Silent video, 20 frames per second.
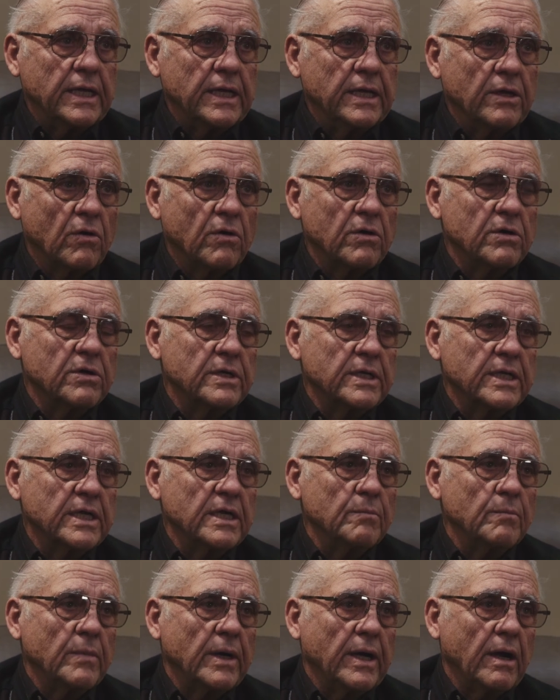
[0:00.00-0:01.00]
in order to
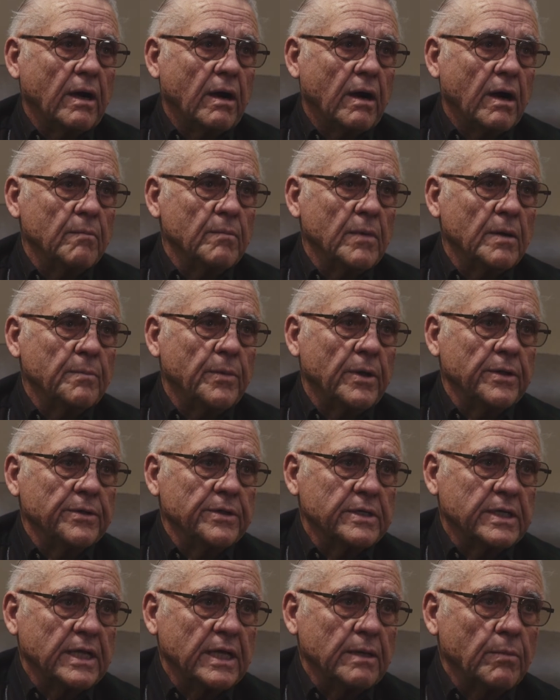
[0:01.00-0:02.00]
get my arm up on
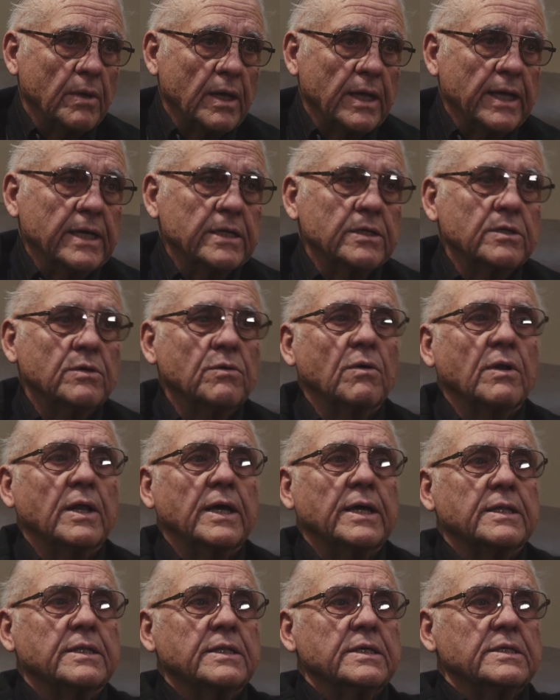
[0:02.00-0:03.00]
the table, I had to go
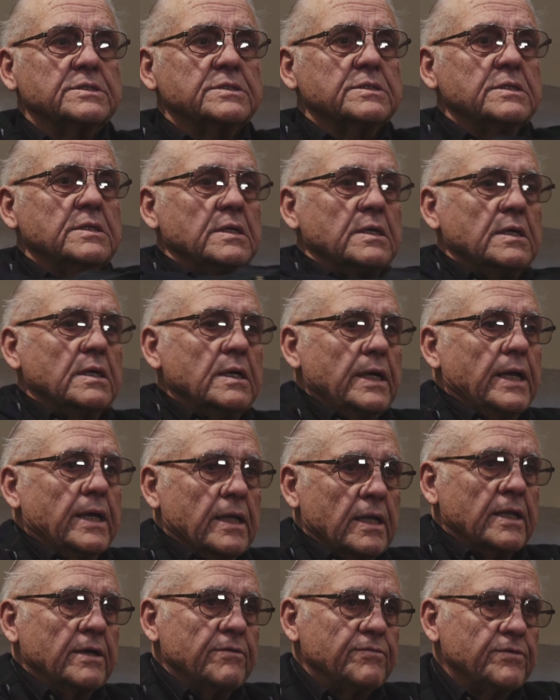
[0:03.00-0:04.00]
like this
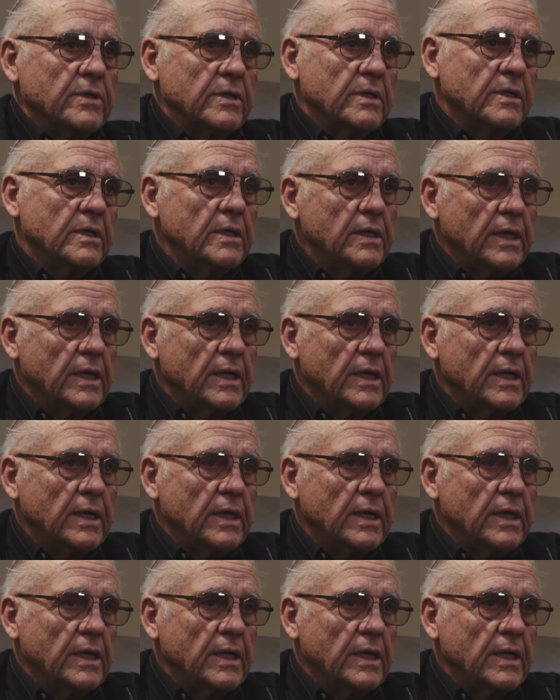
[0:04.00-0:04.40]
and lift it.